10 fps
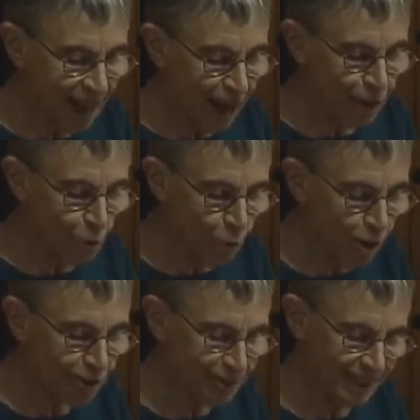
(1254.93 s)
on the
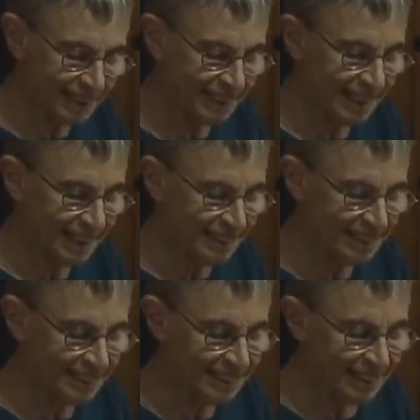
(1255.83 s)
water that
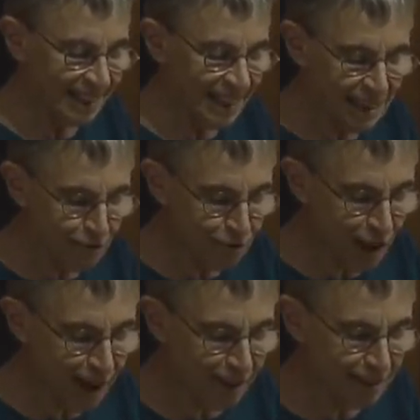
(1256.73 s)
sings, in the
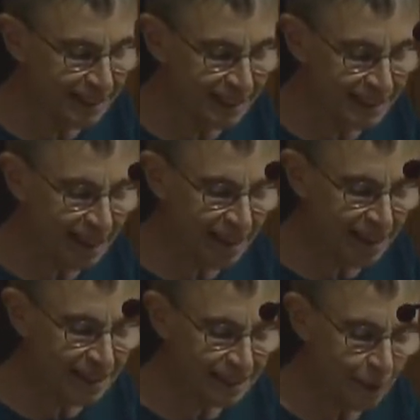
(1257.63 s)
fire as it
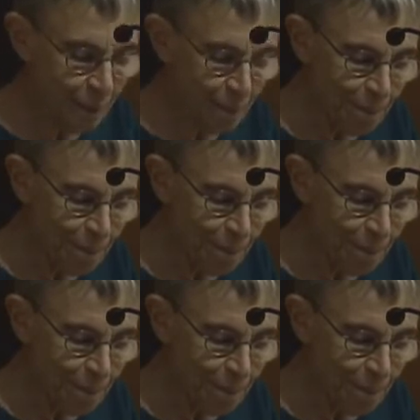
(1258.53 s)
dies,